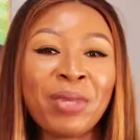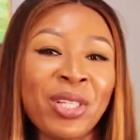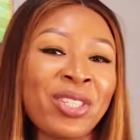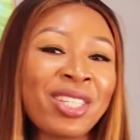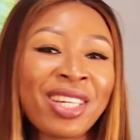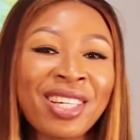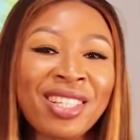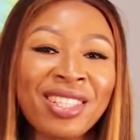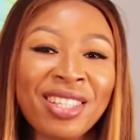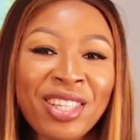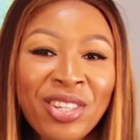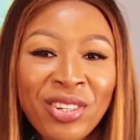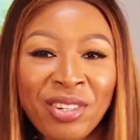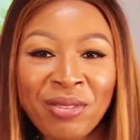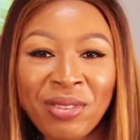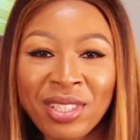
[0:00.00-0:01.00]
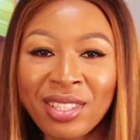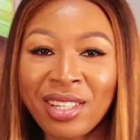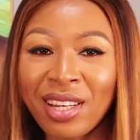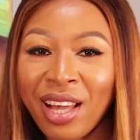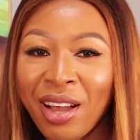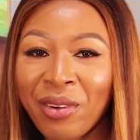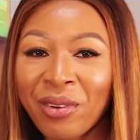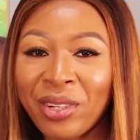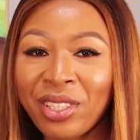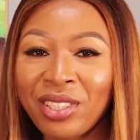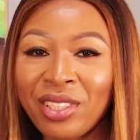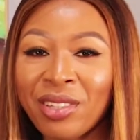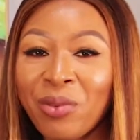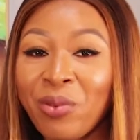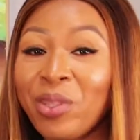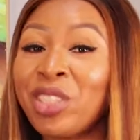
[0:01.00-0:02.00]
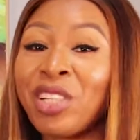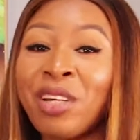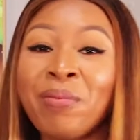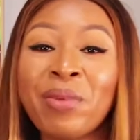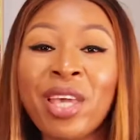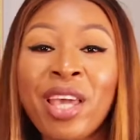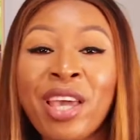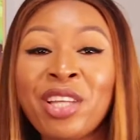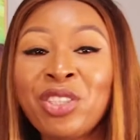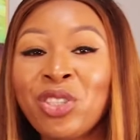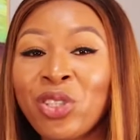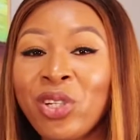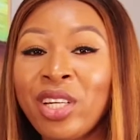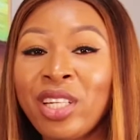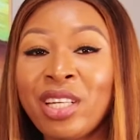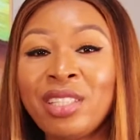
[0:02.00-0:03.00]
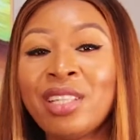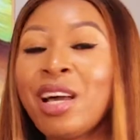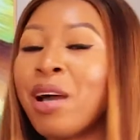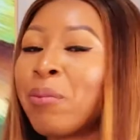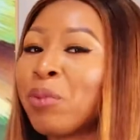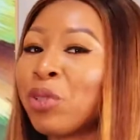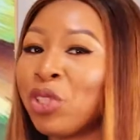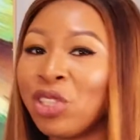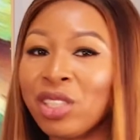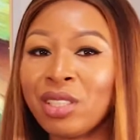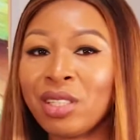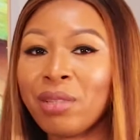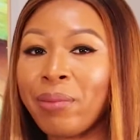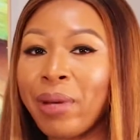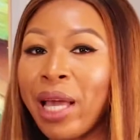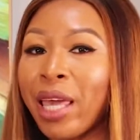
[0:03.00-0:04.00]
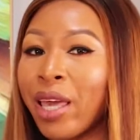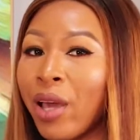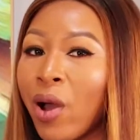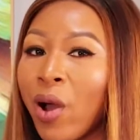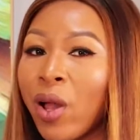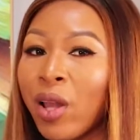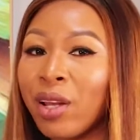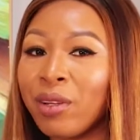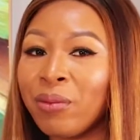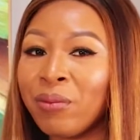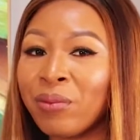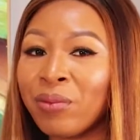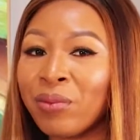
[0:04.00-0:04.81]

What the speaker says: Music is a universal language which can be enjoyed and appreciated by all.